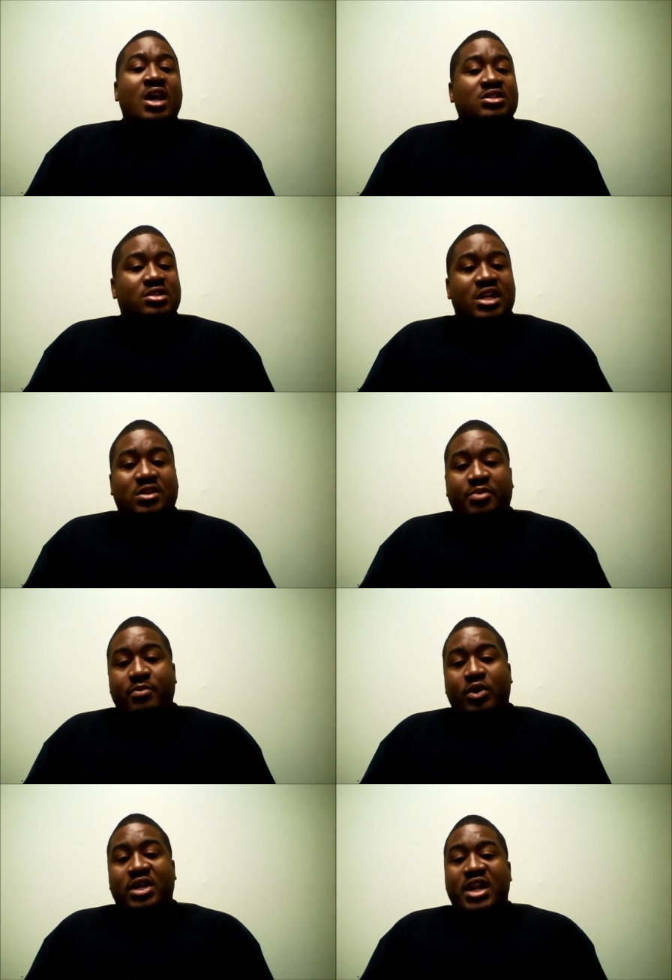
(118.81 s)
so that the
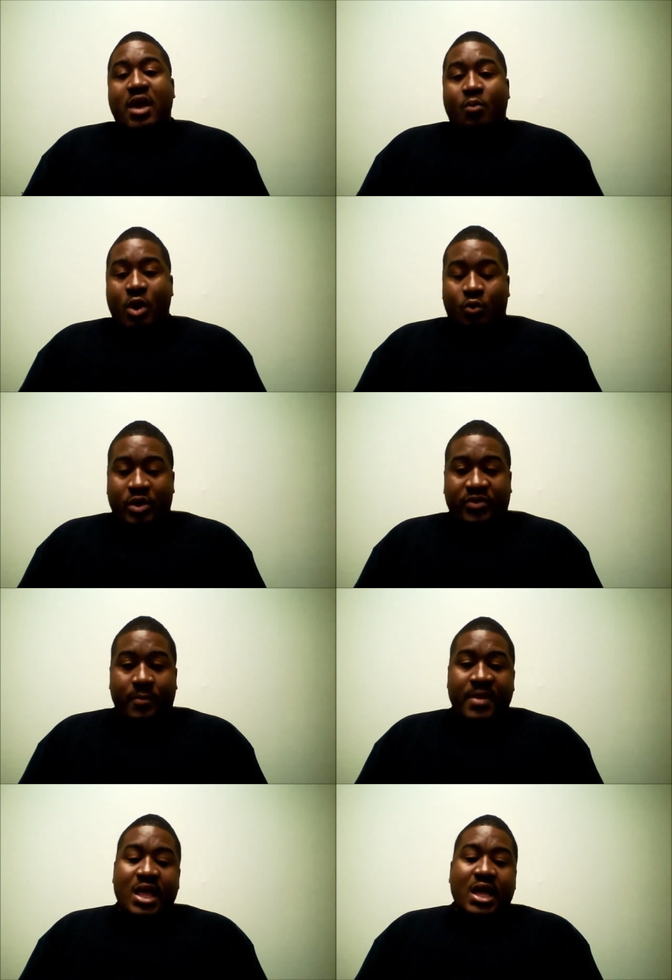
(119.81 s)
people can network with
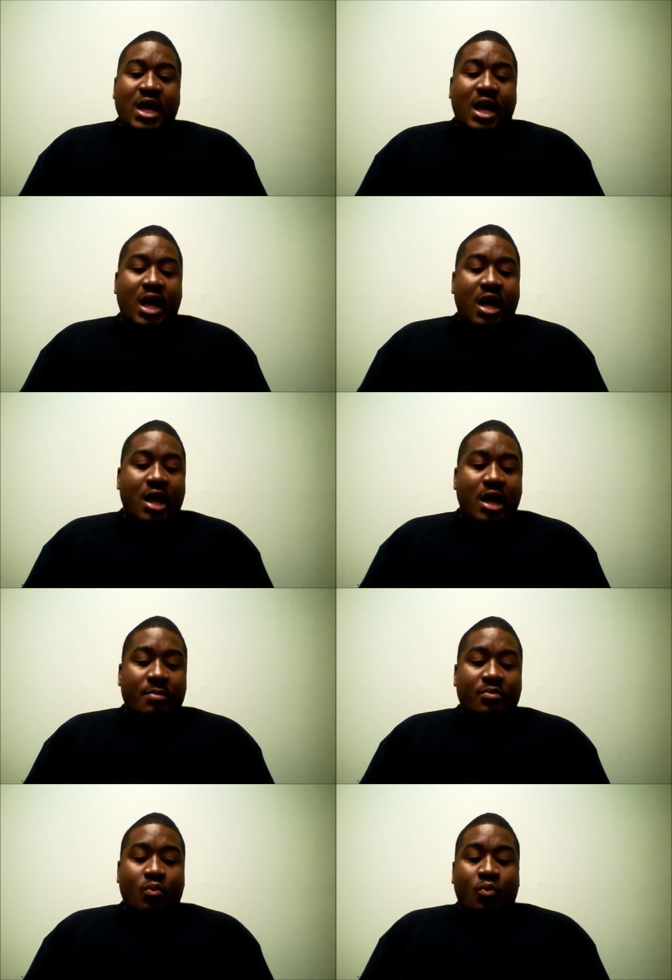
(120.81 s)
them
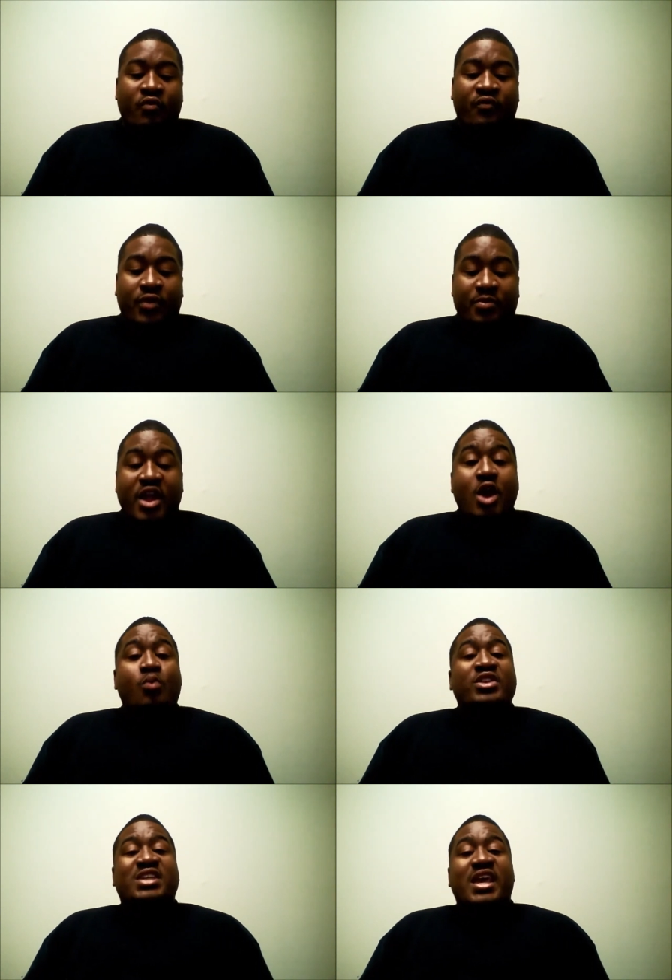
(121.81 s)
um, from there we